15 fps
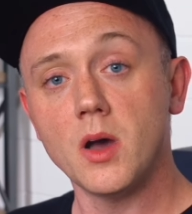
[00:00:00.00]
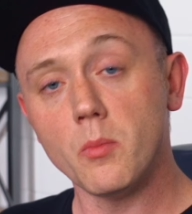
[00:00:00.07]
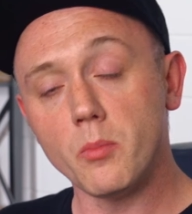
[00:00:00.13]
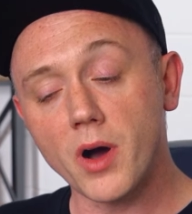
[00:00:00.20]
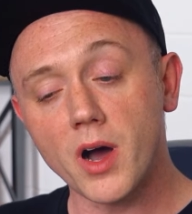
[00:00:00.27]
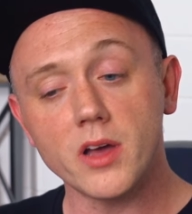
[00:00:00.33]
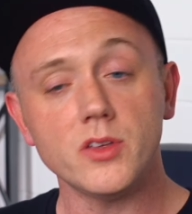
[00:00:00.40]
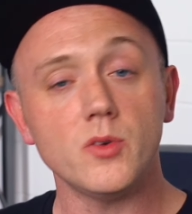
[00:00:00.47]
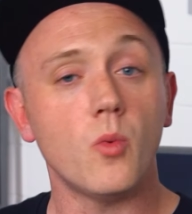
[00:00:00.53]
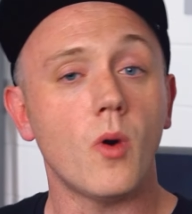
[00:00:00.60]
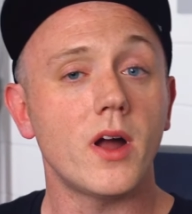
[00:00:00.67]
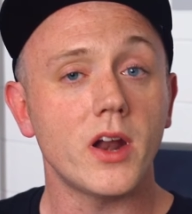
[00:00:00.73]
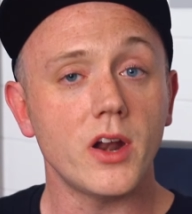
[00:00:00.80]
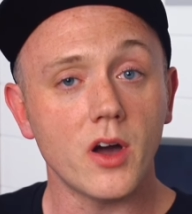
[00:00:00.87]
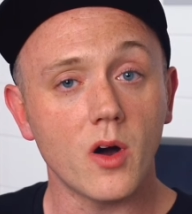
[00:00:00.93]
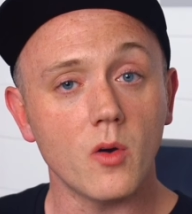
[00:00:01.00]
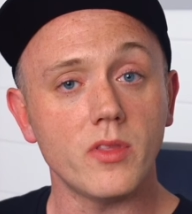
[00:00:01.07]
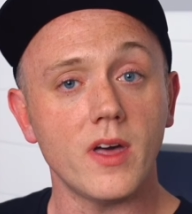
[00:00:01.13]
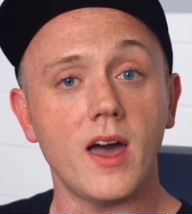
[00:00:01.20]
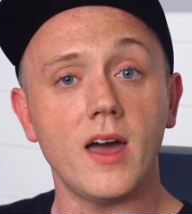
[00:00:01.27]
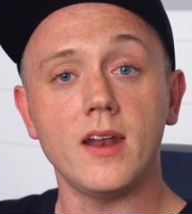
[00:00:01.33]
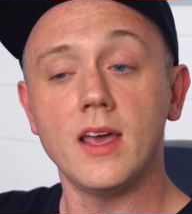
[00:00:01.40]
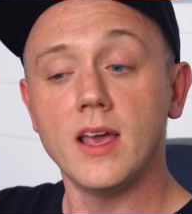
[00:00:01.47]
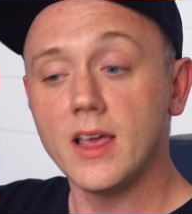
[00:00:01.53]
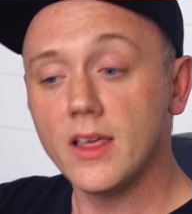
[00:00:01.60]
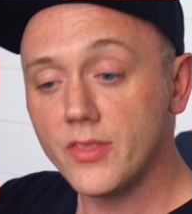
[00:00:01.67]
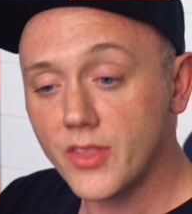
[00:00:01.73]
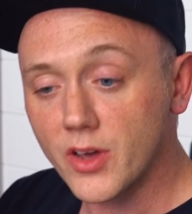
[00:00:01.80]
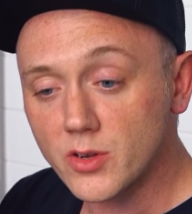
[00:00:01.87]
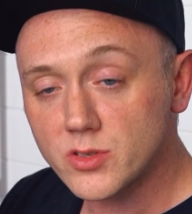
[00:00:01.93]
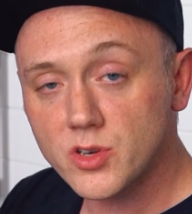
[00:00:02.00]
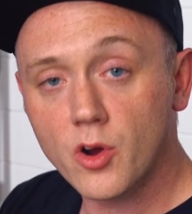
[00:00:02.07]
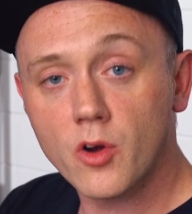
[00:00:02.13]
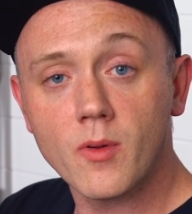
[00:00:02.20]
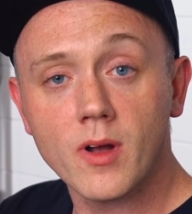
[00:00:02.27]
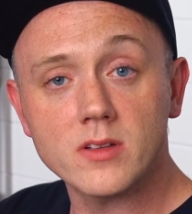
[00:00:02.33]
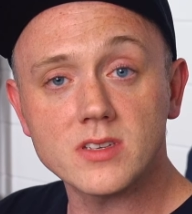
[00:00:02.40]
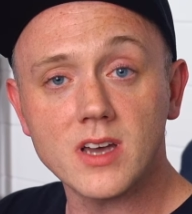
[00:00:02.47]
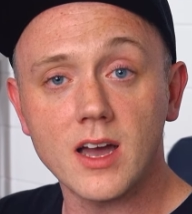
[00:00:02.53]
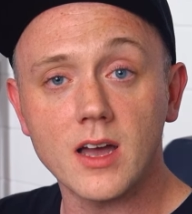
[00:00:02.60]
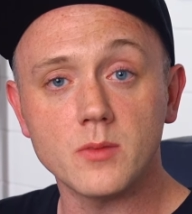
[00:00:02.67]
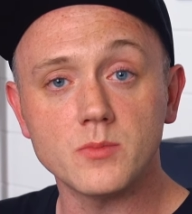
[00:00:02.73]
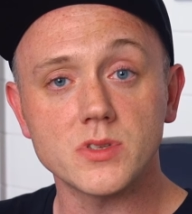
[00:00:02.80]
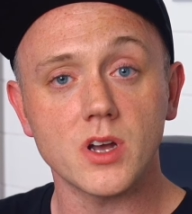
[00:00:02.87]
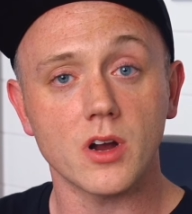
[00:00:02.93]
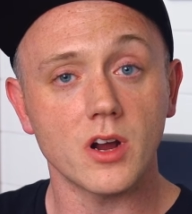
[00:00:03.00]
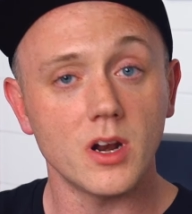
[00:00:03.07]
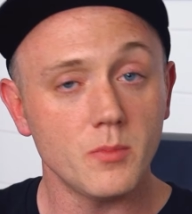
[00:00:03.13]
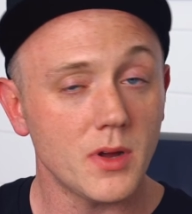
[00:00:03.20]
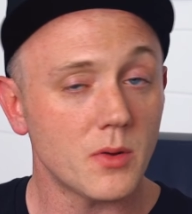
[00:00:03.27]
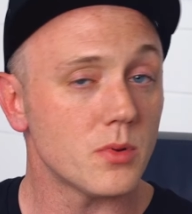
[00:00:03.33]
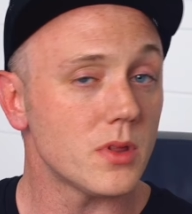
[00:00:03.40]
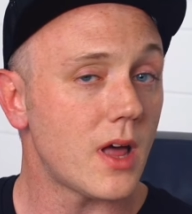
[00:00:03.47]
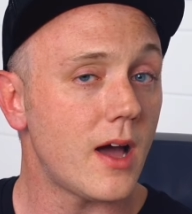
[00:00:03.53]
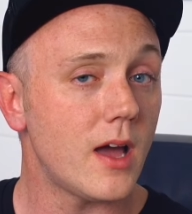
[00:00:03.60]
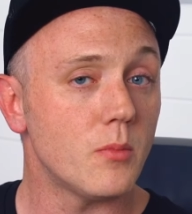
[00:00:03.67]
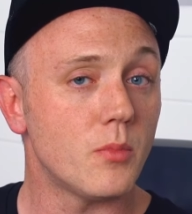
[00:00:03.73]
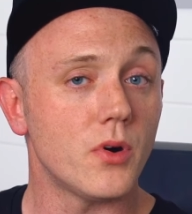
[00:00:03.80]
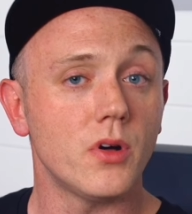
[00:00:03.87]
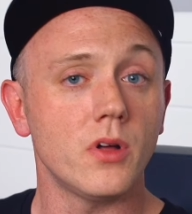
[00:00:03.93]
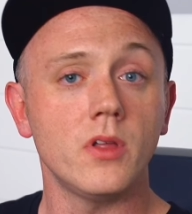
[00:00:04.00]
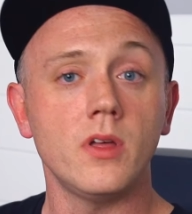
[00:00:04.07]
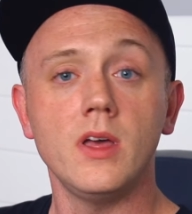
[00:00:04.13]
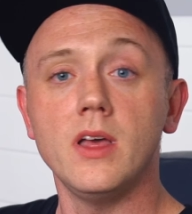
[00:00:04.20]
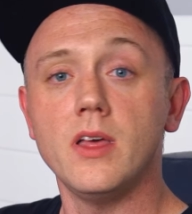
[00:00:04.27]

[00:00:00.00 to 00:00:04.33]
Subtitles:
But you want to know that their turnaround times are going to be reliable,